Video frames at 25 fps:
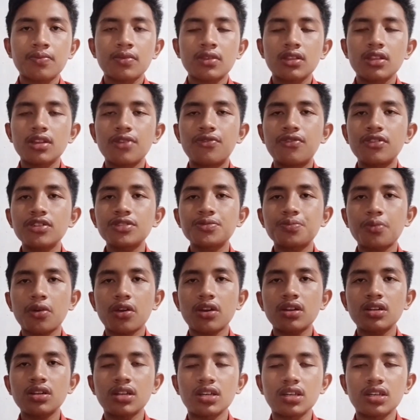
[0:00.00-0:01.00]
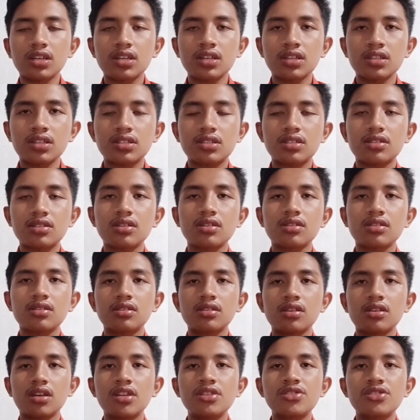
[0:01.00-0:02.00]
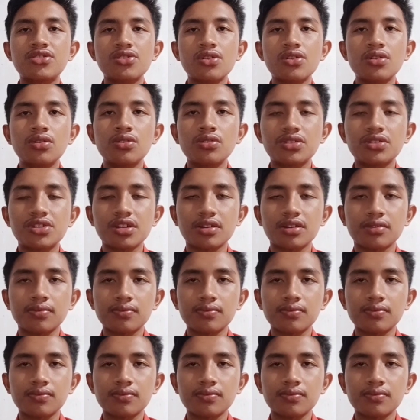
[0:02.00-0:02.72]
The first point is introduction.